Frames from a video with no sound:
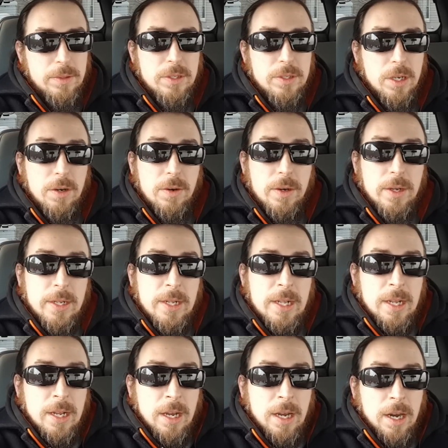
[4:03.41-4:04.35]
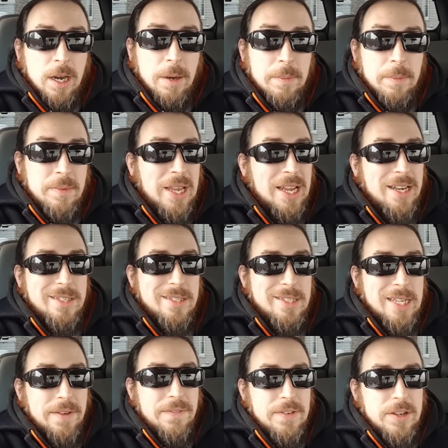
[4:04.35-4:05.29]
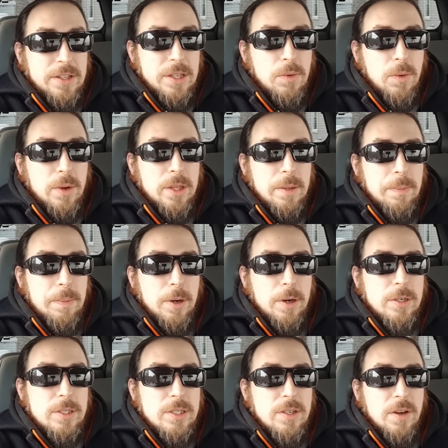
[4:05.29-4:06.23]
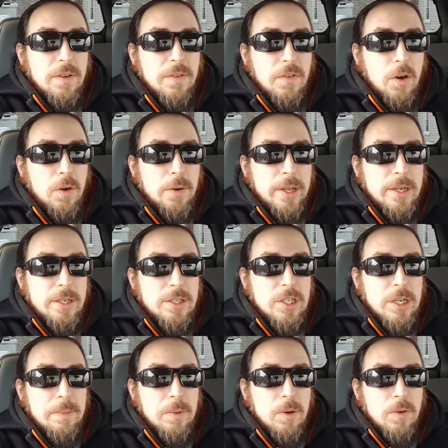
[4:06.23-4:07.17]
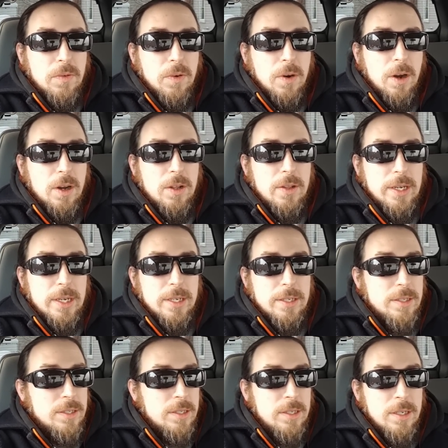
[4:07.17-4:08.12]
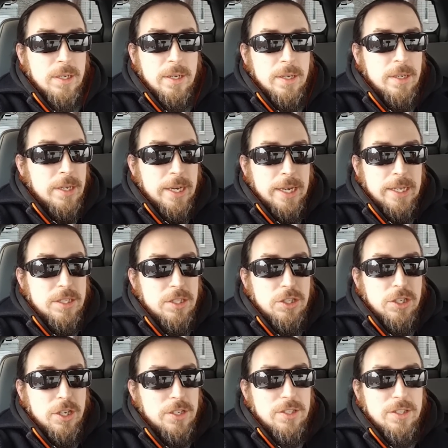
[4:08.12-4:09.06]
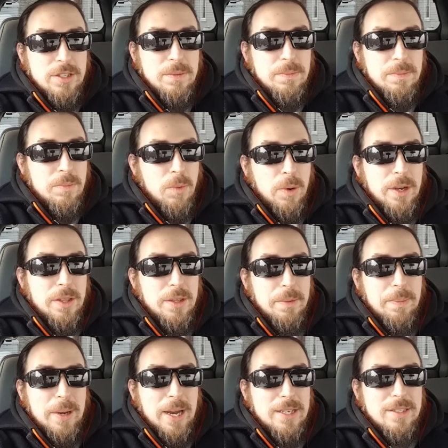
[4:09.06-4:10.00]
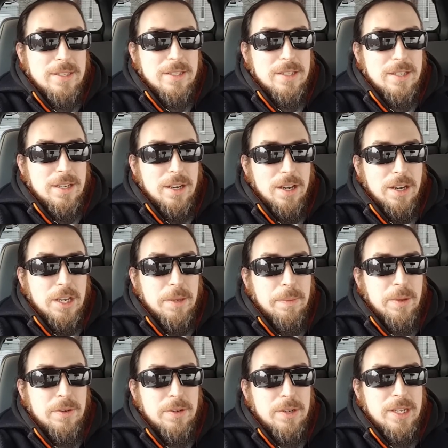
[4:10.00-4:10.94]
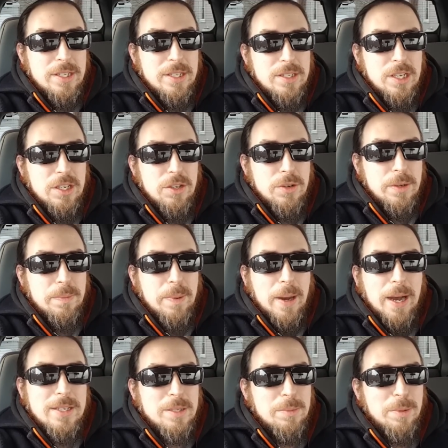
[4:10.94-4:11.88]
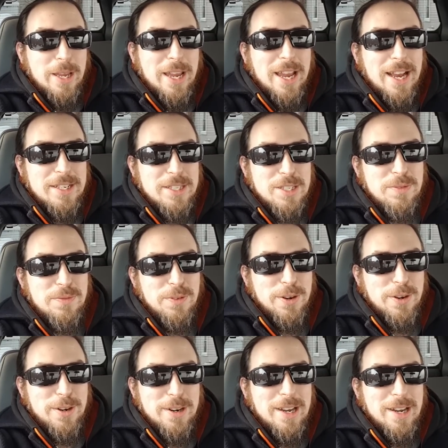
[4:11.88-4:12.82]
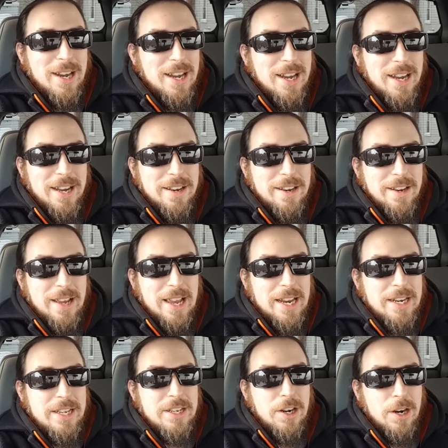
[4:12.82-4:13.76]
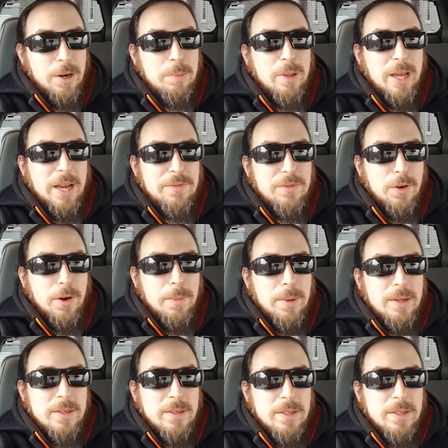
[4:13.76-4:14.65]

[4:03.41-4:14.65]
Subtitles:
So that is definitely one of the perks of owning a Jeep overall. Is it's just one of the best communities that you could possibly ask for on any car platform.